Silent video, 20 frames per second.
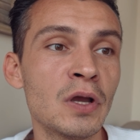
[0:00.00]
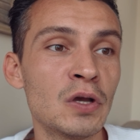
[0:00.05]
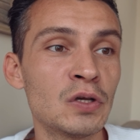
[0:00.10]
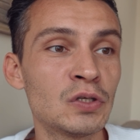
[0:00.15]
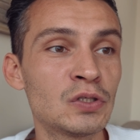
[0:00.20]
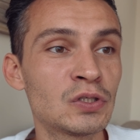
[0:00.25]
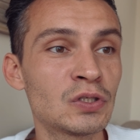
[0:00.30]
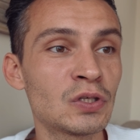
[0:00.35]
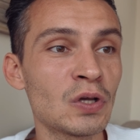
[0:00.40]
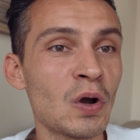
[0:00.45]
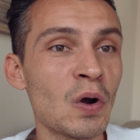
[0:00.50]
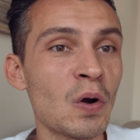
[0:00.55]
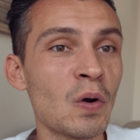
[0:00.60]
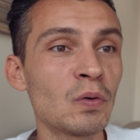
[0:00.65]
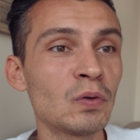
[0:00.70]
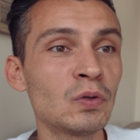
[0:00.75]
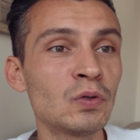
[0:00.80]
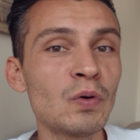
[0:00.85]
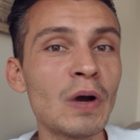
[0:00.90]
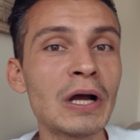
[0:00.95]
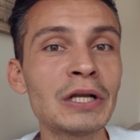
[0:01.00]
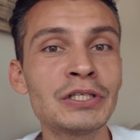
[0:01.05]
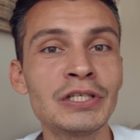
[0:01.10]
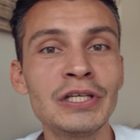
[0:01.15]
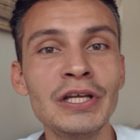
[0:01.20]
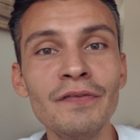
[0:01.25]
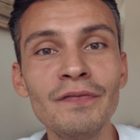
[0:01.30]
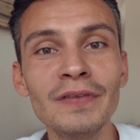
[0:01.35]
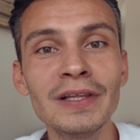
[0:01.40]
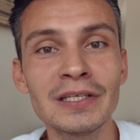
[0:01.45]
So to
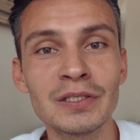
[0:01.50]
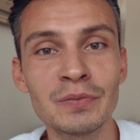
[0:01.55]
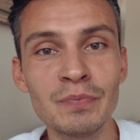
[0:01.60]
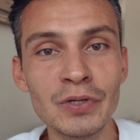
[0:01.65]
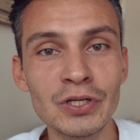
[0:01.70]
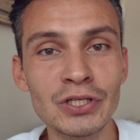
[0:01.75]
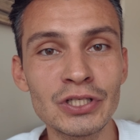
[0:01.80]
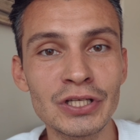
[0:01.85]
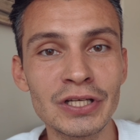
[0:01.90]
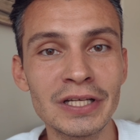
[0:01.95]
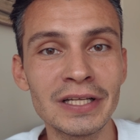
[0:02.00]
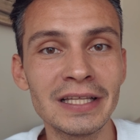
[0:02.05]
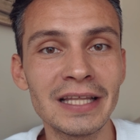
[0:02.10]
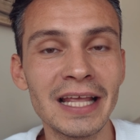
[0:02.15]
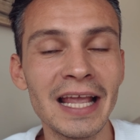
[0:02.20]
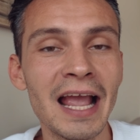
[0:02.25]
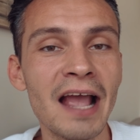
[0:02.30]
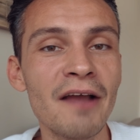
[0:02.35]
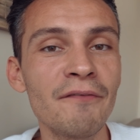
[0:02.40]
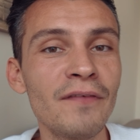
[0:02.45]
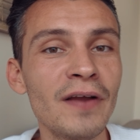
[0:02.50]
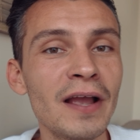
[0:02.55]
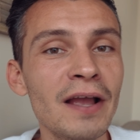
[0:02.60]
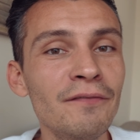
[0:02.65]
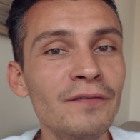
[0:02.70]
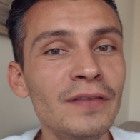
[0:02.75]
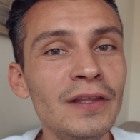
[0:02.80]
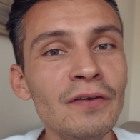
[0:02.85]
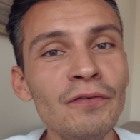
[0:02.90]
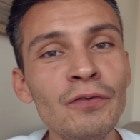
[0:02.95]
achieve this mission, they have
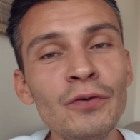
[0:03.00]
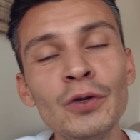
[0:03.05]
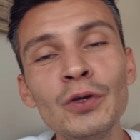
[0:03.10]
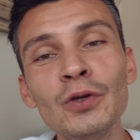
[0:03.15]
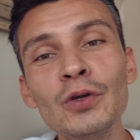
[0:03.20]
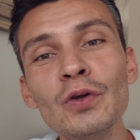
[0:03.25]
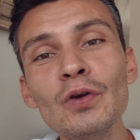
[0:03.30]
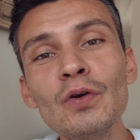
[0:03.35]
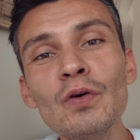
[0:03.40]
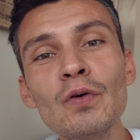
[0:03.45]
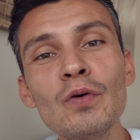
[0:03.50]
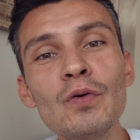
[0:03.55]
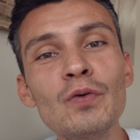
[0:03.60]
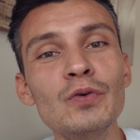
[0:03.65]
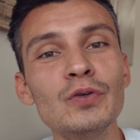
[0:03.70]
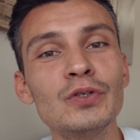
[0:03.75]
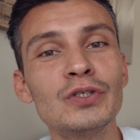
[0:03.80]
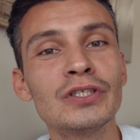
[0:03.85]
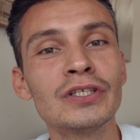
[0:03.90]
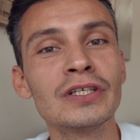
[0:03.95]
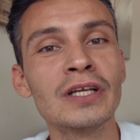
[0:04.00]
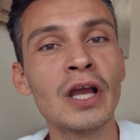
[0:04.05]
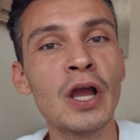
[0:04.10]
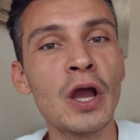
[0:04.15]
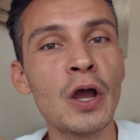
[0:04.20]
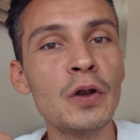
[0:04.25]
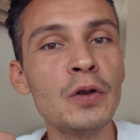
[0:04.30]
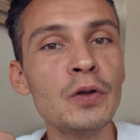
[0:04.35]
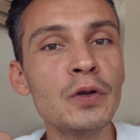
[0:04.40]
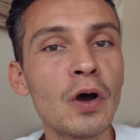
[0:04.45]
had the huge
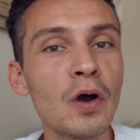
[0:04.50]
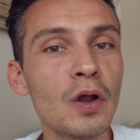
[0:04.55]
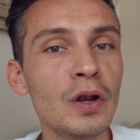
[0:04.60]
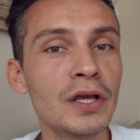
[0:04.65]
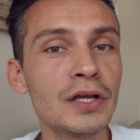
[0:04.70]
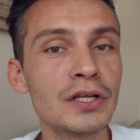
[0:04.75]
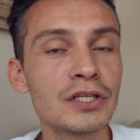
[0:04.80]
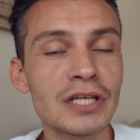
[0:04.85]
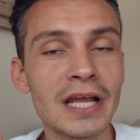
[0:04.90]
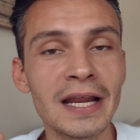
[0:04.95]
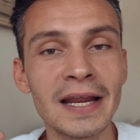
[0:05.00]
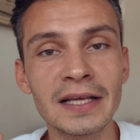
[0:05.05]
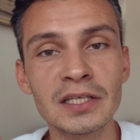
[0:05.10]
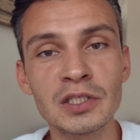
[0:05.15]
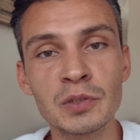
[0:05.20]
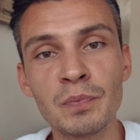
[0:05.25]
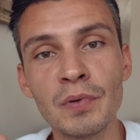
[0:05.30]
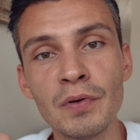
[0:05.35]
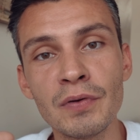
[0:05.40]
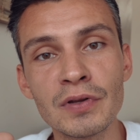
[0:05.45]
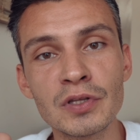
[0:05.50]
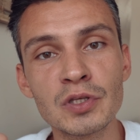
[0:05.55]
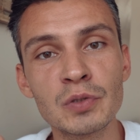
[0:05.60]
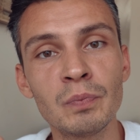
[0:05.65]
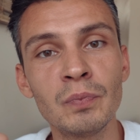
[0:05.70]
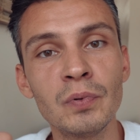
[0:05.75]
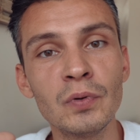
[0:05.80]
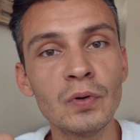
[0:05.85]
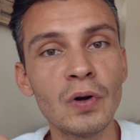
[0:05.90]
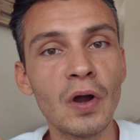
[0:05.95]
knowledge and experience
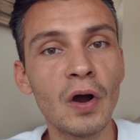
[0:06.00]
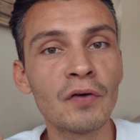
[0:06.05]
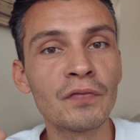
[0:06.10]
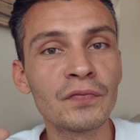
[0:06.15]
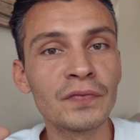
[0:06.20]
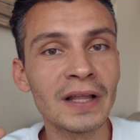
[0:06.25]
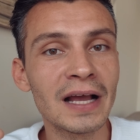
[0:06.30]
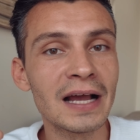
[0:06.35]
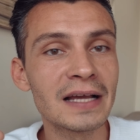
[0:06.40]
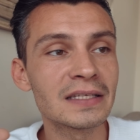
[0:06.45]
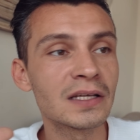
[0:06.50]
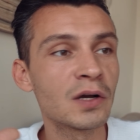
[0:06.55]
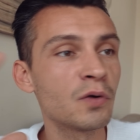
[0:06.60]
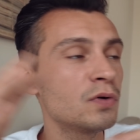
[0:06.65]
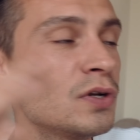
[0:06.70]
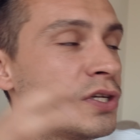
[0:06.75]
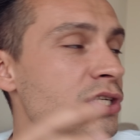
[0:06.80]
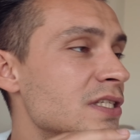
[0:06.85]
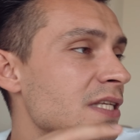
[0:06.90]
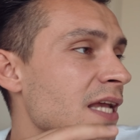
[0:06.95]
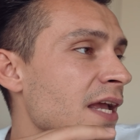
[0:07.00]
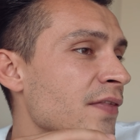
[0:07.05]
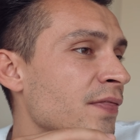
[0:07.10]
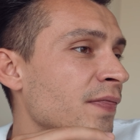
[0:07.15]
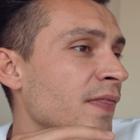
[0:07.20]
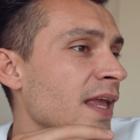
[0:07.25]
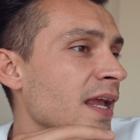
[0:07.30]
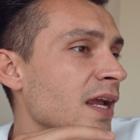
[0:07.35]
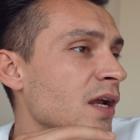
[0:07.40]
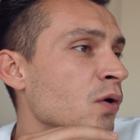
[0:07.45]
pool of NASA, which is, I
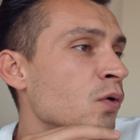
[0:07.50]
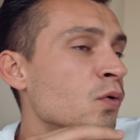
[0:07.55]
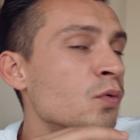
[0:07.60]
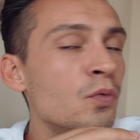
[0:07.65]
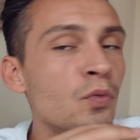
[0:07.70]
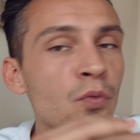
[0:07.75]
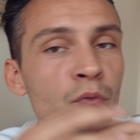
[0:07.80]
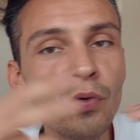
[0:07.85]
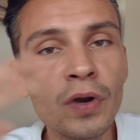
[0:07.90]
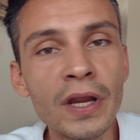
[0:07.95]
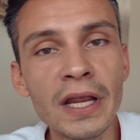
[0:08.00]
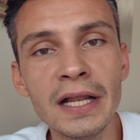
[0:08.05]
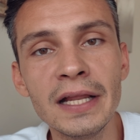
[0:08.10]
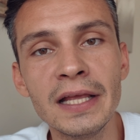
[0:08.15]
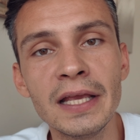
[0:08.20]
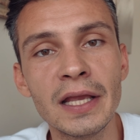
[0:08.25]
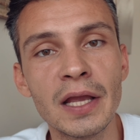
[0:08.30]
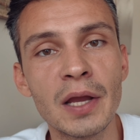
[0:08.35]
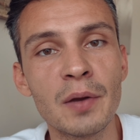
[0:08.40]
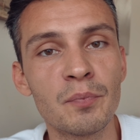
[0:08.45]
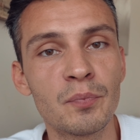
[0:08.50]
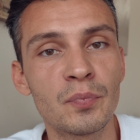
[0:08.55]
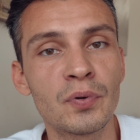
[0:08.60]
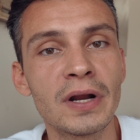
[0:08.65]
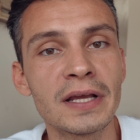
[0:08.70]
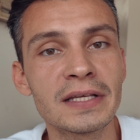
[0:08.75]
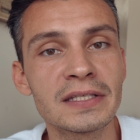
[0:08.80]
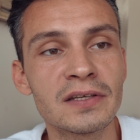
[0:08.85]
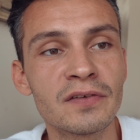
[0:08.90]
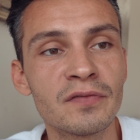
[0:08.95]
think, really
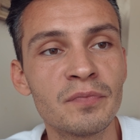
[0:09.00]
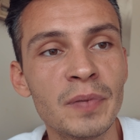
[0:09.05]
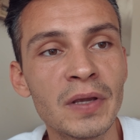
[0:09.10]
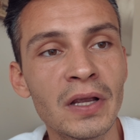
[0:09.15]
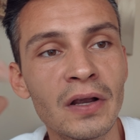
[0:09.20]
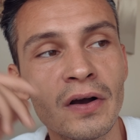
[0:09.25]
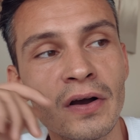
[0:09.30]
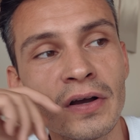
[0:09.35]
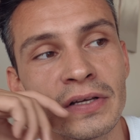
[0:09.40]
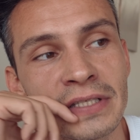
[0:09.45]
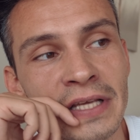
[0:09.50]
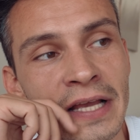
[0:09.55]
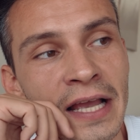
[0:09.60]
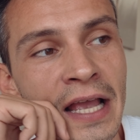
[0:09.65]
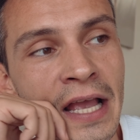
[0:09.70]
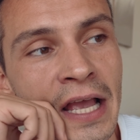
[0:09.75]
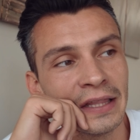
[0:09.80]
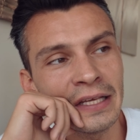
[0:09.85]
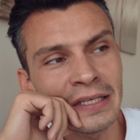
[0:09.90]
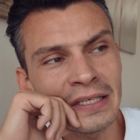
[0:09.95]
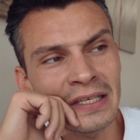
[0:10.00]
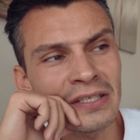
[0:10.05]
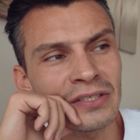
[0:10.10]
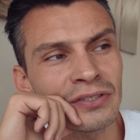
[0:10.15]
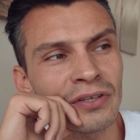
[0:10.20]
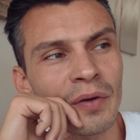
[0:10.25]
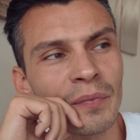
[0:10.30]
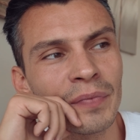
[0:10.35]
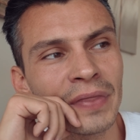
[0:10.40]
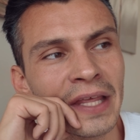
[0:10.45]
impressive because this is
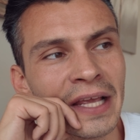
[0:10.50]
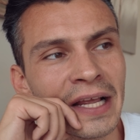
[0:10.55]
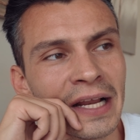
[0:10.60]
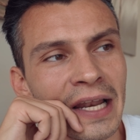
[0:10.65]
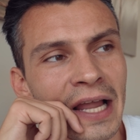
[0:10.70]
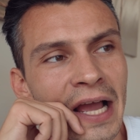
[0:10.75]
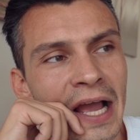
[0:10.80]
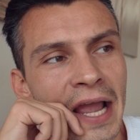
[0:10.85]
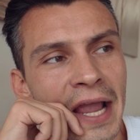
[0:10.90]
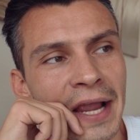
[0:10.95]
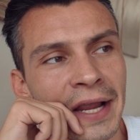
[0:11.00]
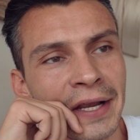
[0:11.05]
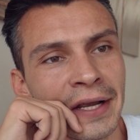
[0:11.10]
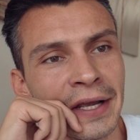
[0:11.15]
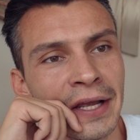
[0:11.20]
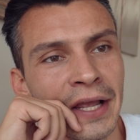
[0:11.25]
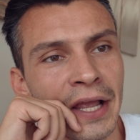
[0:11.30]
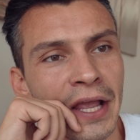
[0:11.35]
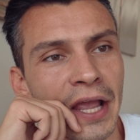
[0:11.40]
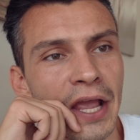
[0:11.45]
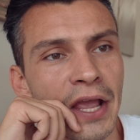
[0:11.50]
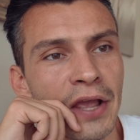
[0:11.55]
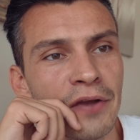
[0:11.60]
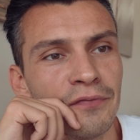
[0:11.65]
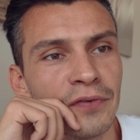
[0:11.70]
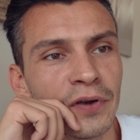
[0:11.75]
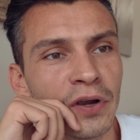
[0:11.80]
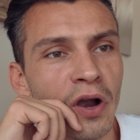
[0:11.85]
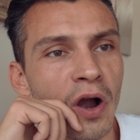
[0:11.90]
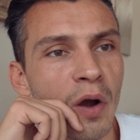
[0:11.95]
something like
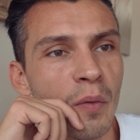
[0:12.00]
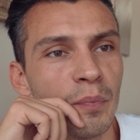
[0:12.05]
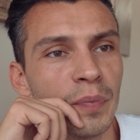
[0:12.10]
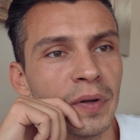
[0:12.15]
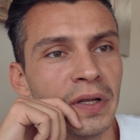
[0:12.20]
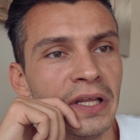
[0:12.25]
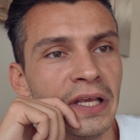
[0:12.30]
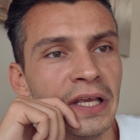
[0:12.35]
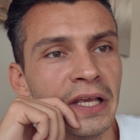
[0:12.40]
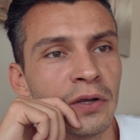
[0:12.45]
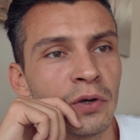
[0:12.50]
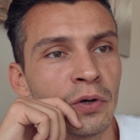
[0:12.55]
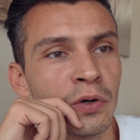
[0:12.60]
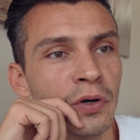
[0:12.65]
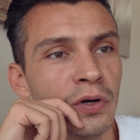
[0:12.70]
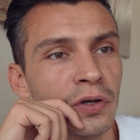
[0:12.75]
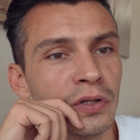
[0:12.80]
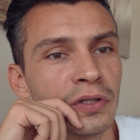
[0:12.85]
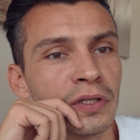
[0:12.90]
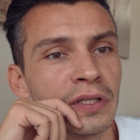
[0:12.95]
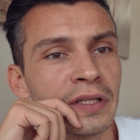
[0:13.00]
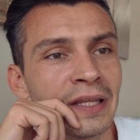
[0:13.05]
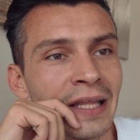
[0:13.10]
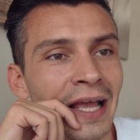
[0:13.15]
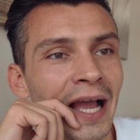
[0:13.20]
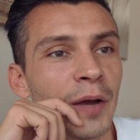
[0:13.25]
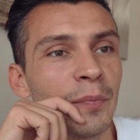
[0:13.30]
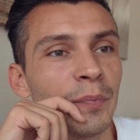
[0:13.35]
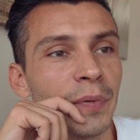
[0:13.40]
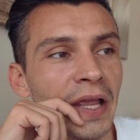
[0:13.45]
if a company could
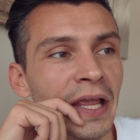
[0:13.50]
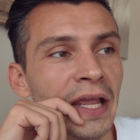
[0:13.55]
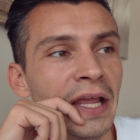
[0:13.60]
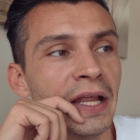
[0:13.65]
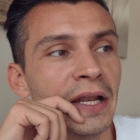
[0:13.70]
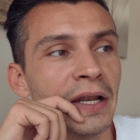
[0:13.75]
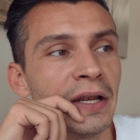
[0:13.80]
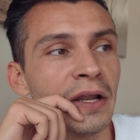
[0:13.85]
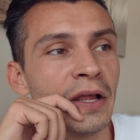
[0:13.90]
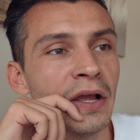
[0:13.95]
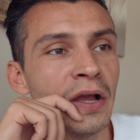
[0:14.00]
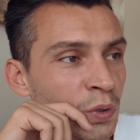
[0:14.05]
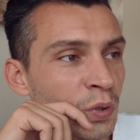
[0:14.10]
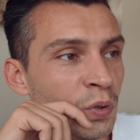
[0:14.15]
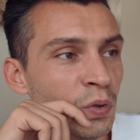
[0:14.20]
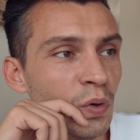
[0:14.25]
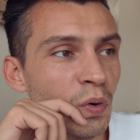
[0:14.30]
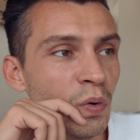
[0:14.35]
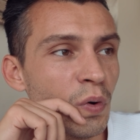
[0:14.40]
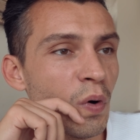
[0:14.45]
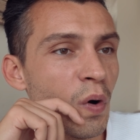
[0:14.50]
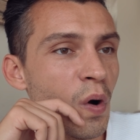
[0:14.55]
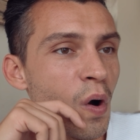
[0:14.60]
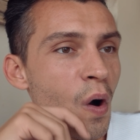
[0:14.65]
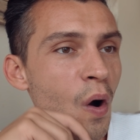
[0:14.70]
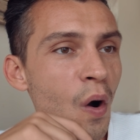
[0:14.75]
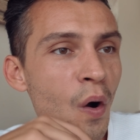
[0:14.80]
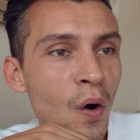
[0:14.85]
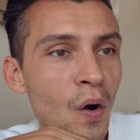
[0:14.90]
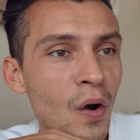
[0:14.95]
tap in to
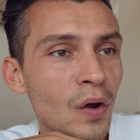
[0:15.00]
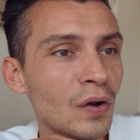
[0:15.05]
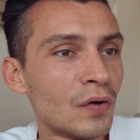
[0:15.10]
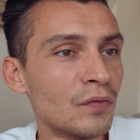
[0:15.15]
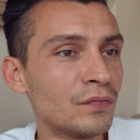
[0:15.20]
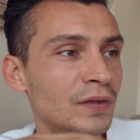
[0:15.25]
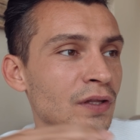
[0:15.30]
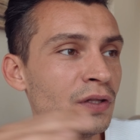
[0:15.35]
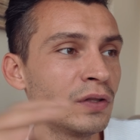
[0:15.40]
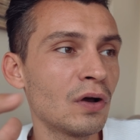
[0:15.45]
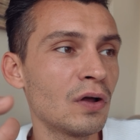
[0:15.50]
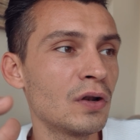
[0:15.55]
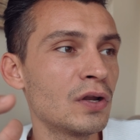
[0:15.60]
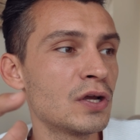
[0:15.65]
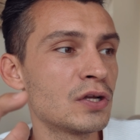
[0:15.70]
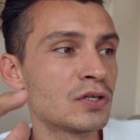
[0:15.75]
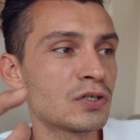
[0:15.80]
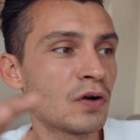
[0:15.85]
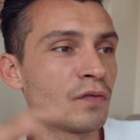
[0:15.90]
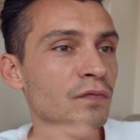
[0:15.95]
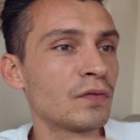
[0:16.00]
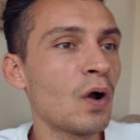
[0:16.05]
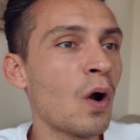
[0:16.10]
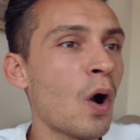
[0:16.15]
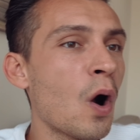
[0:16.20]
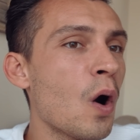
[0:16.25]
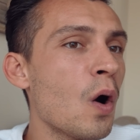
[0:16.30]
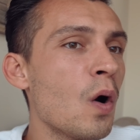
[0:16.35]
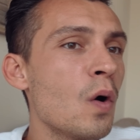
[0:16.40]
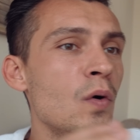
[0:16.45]
all of the knowledge of the
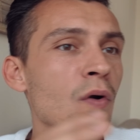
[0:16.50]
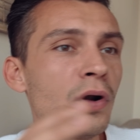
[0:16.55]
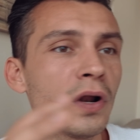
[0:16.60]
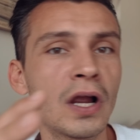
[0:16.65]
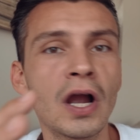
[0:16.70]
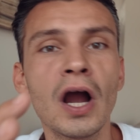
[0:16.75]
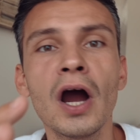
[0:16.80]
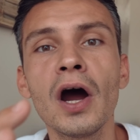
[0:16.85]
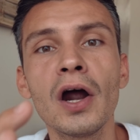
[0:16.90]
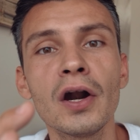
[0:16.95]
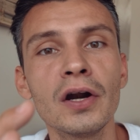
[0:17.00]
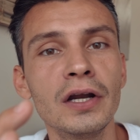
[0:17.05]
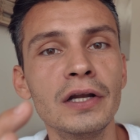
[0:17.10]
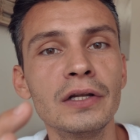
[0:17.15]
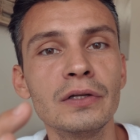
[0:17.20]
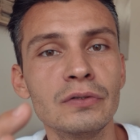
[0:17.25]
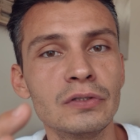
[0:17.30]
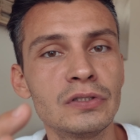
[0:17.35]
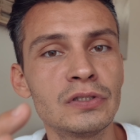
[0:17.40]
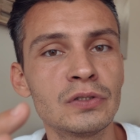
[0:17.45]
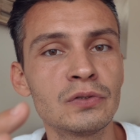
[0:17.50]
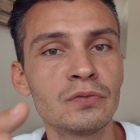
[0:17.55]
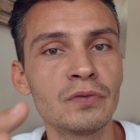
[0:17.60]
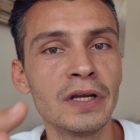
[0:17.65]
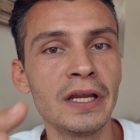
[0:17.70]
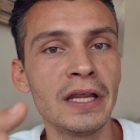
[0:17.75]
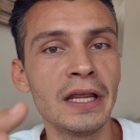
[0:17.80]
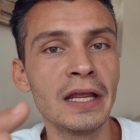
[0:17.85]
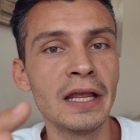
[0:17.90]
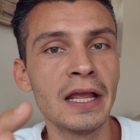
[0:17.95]
whole car
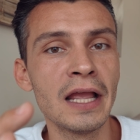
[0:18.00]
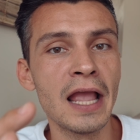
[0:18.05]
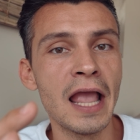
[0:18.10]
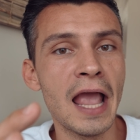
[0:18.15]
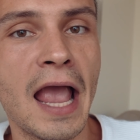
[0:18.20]
industry